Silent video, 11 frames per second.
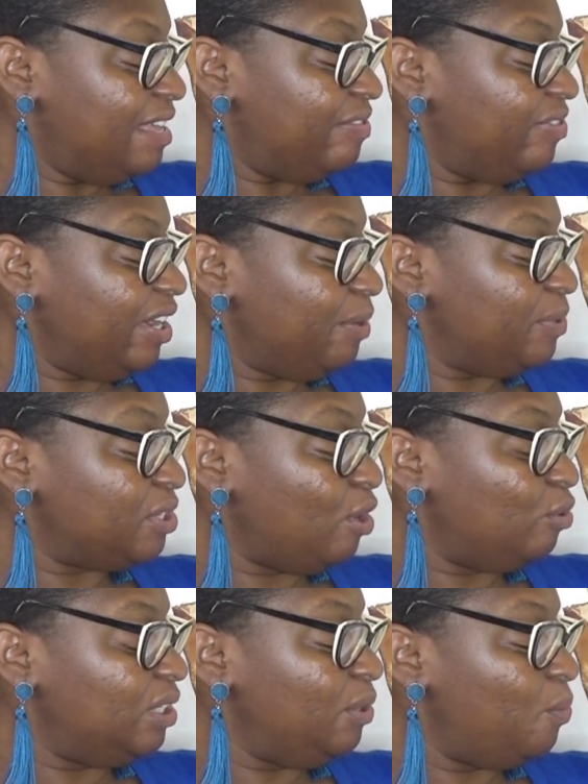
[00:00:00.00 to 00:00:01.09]
There was
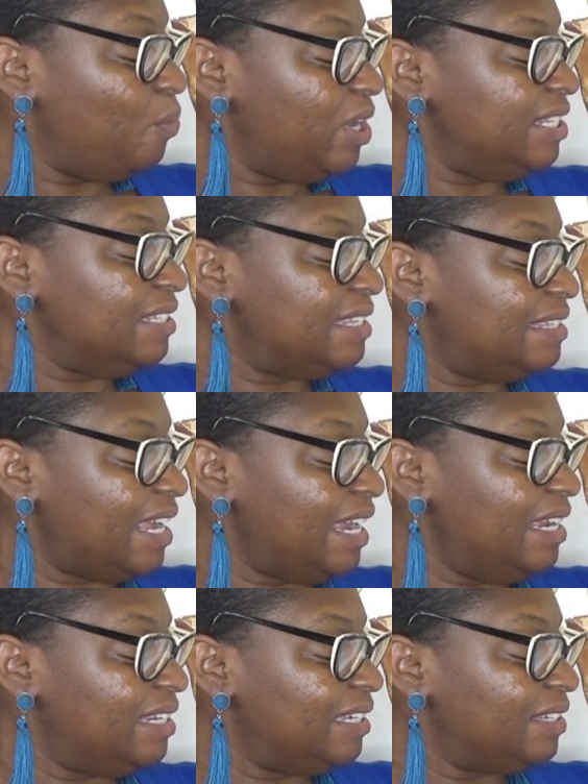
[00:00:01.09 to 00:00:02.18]
only one
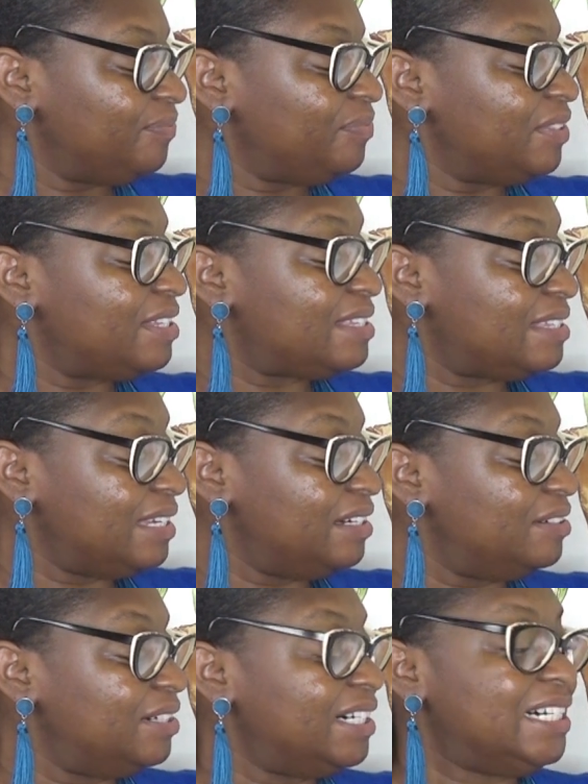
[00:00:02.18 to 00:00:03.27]
state
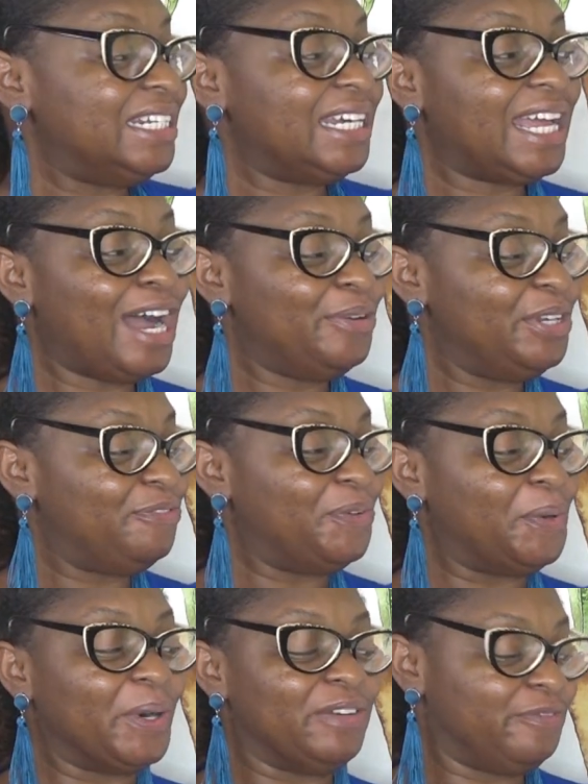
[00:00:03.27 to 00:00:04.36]
still unaccounted
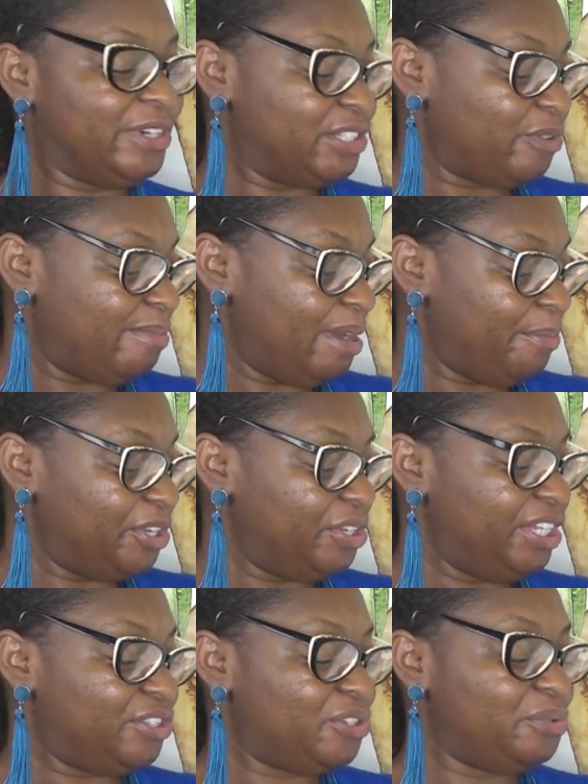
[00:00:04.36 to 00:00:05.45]
for. And friends, remember, you
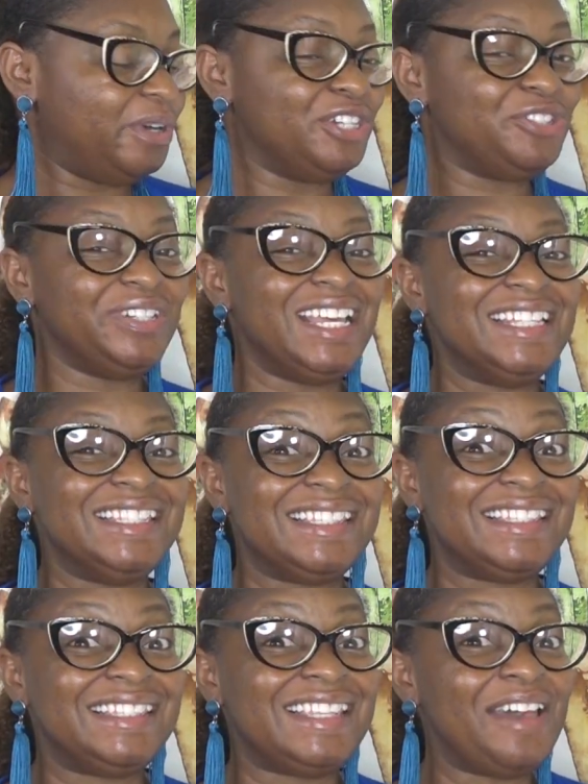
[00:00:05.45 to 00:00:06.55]
need
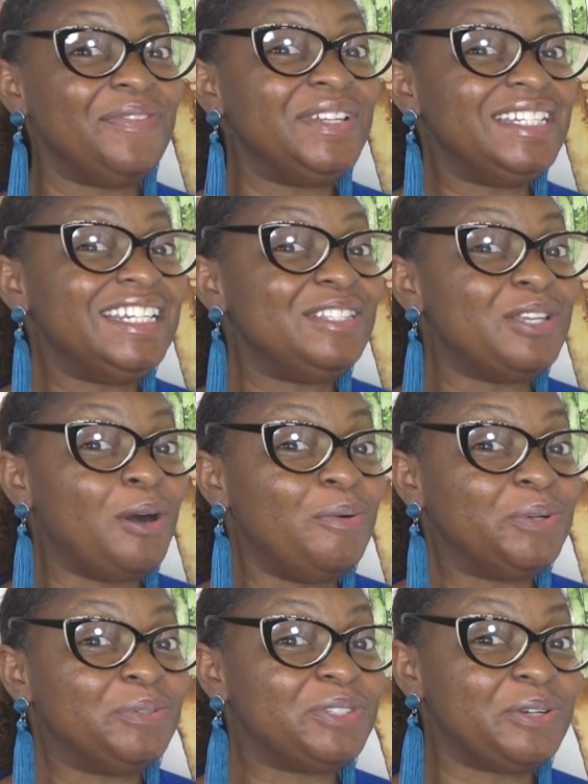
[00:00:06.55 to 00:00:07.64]
270
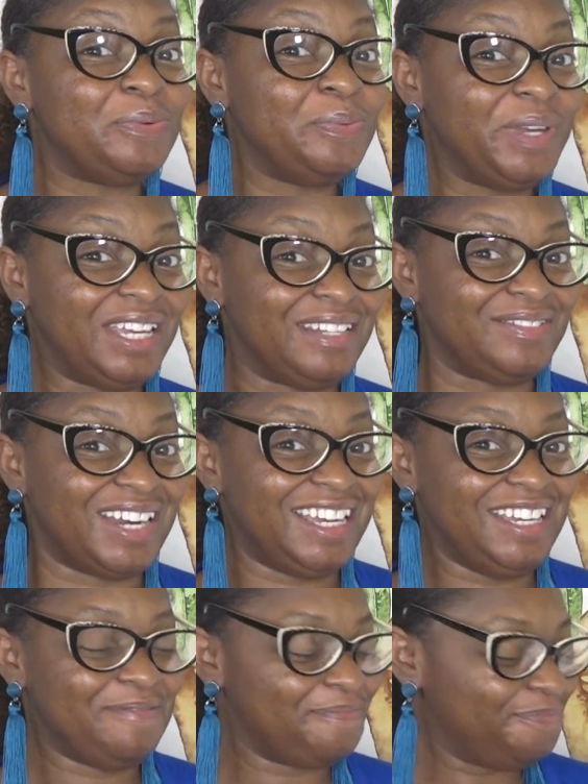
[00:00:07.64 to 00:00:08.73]
total to win,
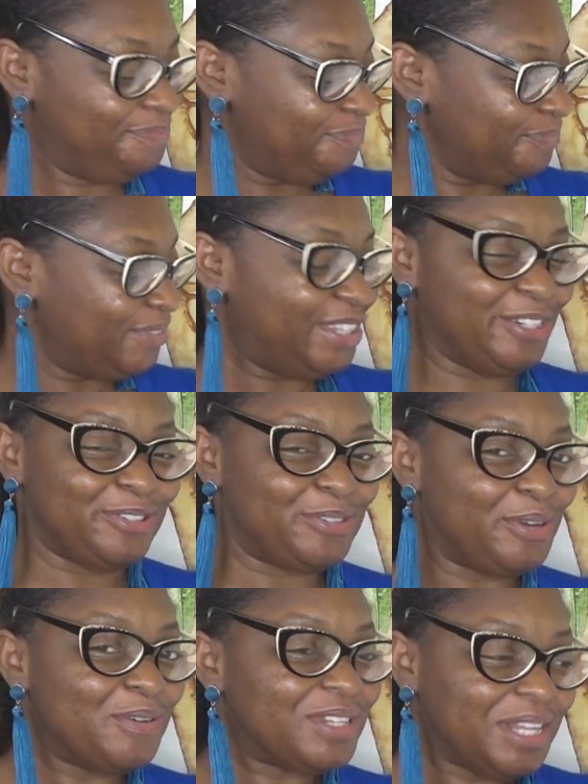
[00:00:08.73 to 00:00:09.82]
right? They're
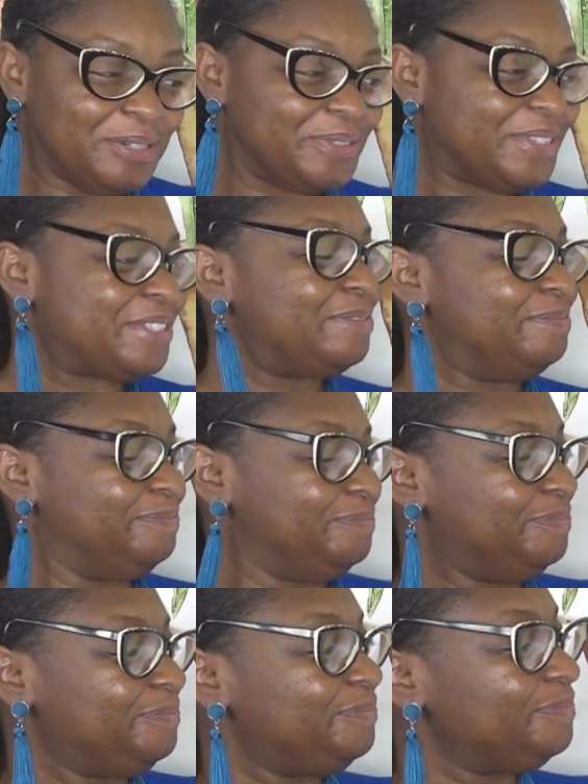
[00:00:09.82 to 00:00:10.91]
so close.
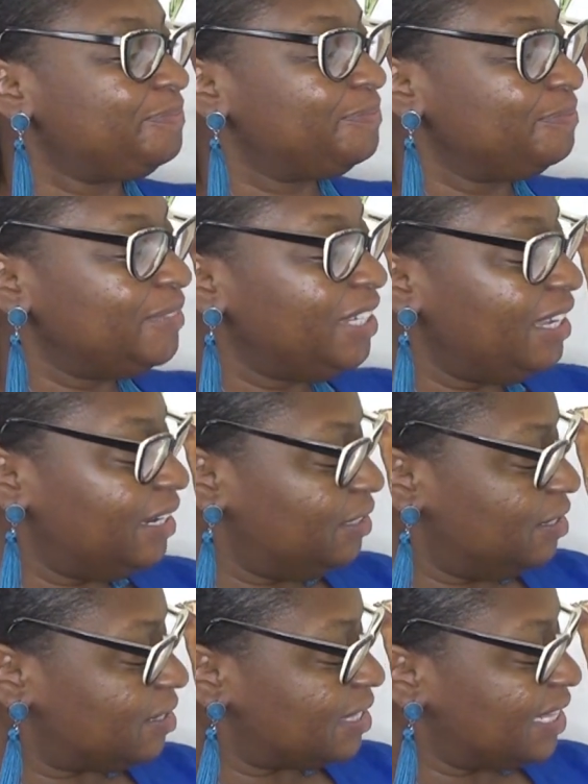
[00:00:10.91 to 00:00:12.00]
And it
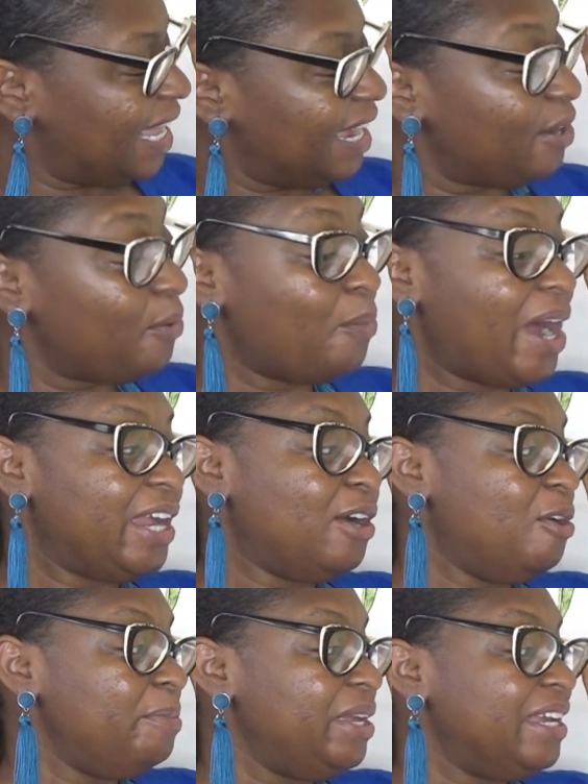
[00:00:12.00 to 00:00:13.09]
looks like
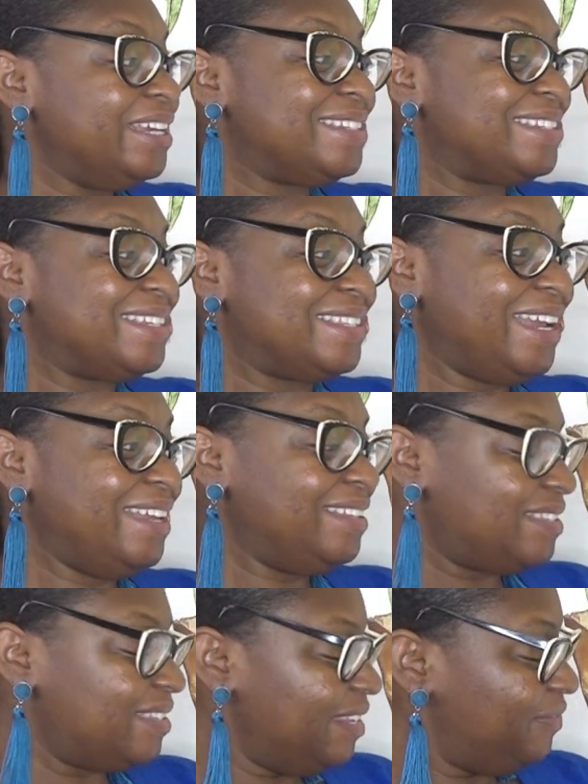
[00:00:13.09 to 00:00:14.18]
Wyoming is the state
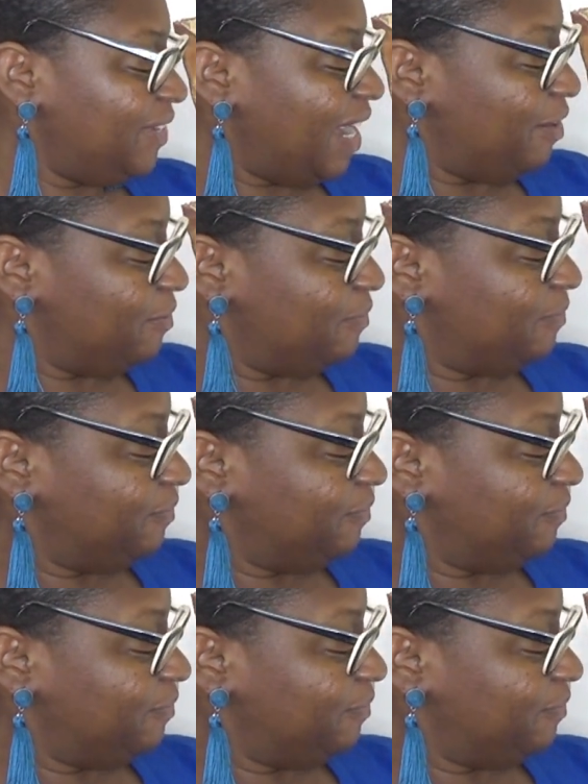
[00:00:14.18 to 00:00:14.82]
that's left out.